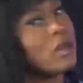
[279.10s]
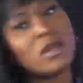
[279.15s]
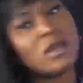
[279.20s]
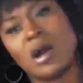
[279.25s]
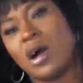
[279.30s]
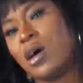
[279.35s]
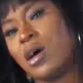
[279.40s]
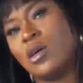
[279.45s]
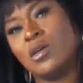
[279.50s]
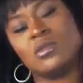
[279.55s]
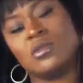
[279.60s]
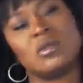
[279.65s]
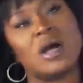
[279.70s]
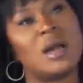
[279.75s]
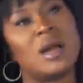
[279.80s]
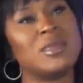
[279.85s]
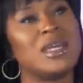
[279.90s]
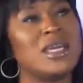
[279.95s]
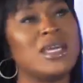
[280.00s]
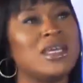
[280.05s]
No,
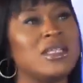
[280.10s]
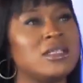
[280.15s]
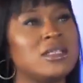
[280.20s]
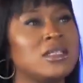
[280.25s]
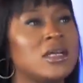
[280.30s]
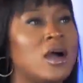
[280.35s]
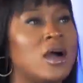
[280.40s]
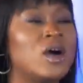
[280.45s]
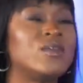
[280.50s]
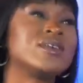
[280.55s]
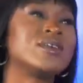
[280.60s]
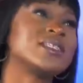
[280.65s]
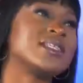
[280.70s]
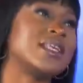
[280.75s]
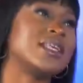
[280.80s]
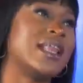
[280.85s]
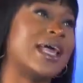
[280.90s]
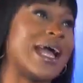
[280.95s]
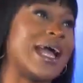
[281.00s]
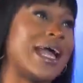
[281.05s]
I mean,
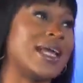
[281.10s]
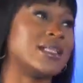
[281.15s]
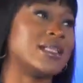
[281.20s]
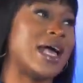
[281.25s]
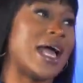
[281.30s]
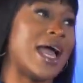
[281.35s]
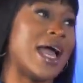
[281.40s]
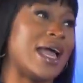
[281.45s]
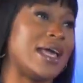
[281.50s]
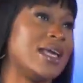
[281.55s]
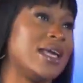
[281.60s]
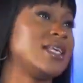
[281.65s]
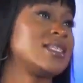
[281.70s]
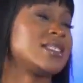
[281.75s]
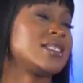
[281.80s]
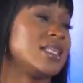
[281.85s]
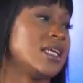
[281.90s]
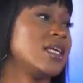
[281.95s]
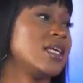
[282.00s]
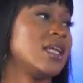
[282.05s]
obviously, like I,
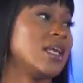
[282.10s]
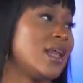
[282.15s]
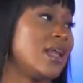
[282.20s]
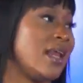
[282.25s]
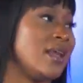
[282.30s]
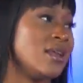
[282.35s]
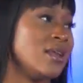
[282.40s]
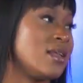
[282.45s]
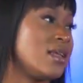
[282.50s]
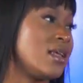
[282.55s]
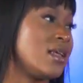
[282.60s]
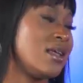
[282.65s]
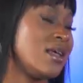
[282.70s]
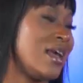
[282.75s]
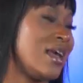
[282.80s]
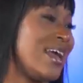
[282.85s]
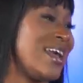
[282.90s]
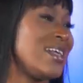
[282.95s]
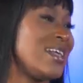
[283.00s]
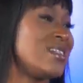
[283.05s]
he's seen it, and
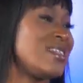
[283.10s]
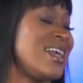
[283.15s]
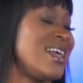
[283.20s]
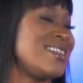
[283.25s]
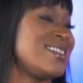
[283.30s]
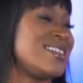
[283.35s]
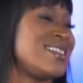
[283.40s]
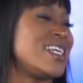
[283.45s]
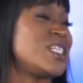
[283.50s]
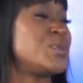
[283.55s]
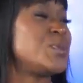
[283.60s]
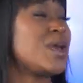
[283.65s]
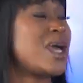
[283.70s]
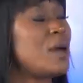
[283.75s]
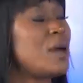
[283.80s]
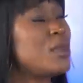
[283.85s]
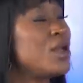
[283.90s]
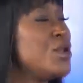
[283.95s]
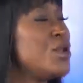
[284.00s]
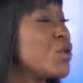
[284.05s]
it, it's, it's
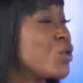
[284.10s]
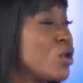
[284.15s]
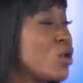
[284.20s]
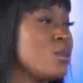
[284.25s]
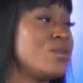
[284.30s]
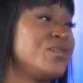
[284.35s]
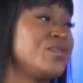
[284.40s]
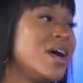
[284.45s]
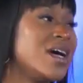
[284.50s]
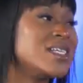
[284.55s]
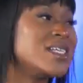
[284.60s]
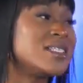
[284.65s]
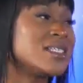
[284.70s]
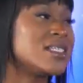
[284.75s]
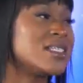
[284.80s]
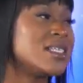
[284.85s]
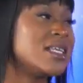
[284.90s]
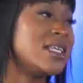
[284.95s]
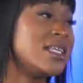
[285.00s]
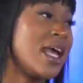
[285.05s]
become a norm for us
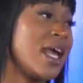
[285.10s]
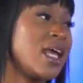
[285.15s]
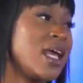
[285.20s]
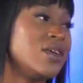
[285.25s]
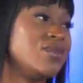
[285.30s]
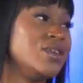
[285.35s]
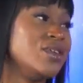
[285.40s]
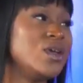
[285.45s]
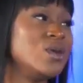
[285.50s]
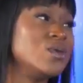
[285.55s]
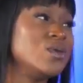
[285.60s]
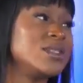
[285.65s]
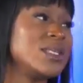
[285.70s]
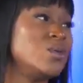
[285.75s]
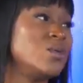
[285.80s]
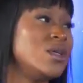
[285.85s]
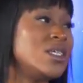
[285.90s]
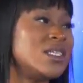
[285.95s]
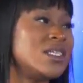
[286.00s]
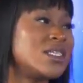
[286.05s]
to see negative news
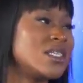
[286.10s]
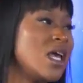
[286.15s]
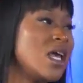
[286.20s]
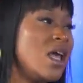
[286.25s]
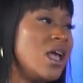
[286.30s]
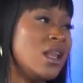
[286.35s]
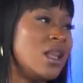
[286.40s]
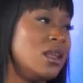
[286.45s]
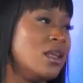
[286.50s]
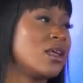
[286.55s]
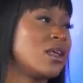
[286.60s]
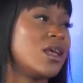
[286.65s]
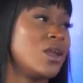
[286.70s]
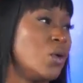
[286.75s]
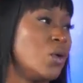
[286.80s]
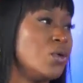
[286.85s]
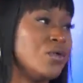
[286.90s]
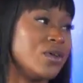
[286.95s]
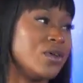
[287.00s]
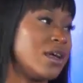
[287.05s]
and we okay. just look it
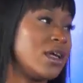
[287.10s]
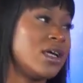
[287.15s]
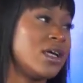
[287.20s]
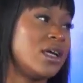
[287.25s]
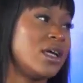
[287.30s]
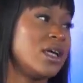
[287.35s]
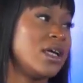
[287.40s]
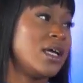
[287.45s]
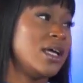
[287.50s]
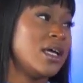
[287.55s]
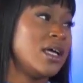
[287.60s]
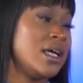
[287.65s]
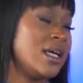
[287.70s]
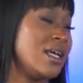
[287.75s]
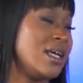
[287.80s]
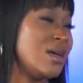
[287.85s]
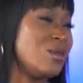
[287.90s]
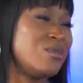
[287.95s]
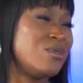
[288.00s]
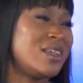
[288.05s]
over. Okay.
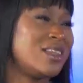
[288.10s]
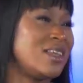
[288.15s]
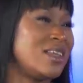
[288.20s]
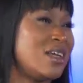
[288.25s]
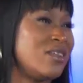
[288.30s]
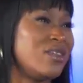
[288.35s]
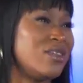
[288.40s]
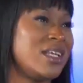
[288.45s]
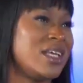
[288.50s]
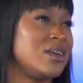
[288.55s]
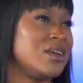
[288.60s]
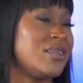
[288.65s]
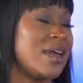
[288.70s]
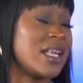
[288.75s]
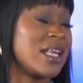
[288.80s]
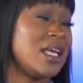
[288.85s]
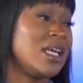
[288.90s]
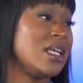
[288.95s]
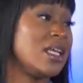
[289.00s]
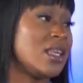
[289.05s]
It, it didn't really
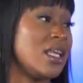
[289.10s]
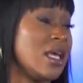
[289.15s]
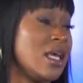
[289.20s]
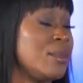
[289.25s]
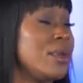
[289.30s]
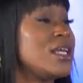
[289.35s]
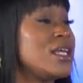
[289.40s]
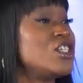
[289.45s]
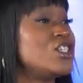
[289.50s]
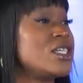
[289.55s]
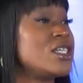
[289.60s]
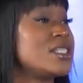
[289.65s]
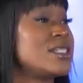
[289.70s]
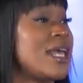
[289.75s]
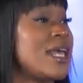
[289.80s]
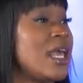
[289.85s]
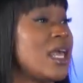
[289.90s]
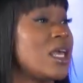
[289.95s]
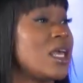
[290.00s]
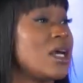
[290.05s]
affect anything. But it's just
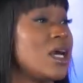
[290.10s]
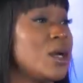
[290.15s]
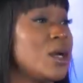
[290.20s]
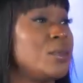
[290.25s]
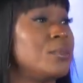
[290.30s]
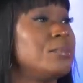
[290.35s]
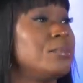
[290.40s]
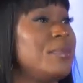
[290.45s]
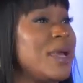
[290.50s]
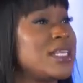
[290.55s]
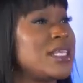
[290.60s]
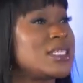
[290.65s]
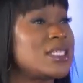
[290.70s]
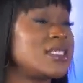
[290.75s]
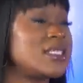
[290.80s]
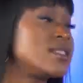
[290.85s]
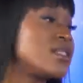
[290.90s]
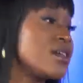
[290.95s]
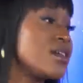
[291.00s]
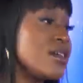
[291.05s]
like my
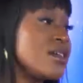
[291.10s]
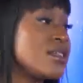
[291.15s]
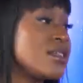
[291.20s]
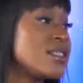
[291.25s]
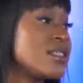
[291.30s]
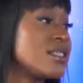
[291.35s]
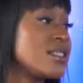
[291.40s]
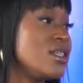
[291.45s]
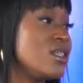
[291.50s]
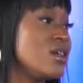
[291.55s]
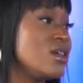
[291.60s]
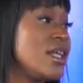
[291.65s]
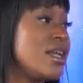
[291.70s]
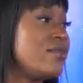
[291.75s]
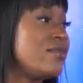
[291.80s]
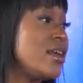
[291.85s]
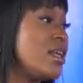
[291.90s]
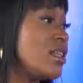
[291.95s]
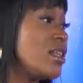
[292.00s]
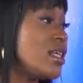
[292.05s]
sisters, you know,
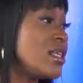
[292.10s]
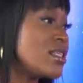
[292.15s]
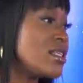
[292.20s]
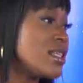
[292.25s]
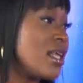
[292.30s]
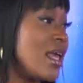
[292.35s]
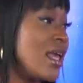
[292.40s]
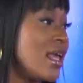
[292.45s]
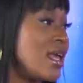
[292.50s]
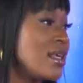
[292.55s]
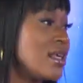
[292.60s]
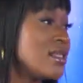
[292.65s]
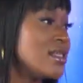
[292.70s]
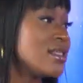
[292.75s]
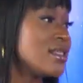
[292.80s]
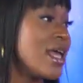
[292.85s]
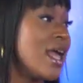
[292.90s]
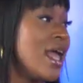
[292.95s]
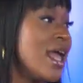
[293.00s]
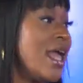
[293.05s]
they read these
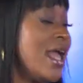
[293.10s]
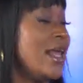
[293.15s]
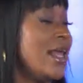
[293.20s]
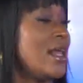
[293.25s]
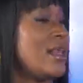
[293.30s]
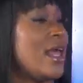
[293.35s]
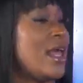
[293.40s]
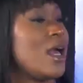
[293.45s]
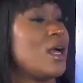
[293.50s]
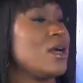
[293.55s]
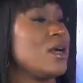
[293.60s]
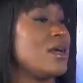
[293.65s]
things and they're like,